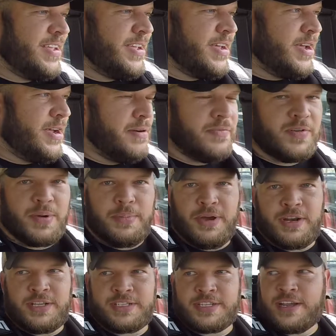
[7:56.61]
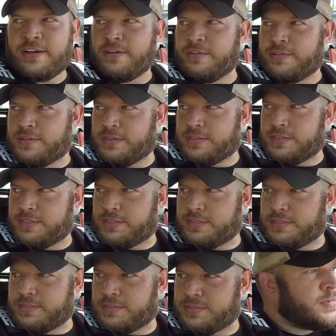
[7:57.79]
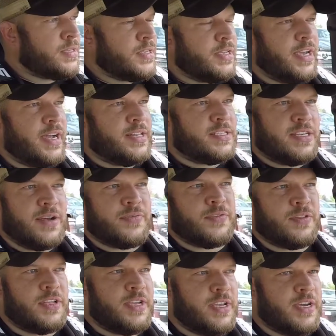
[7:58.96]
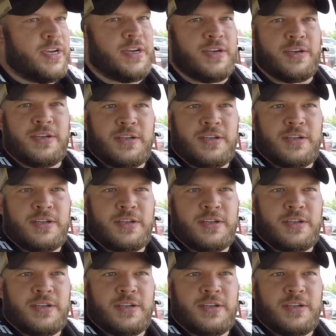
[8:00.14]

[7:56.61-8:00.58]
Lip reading: Everybody's out. Yeah, it's definitely a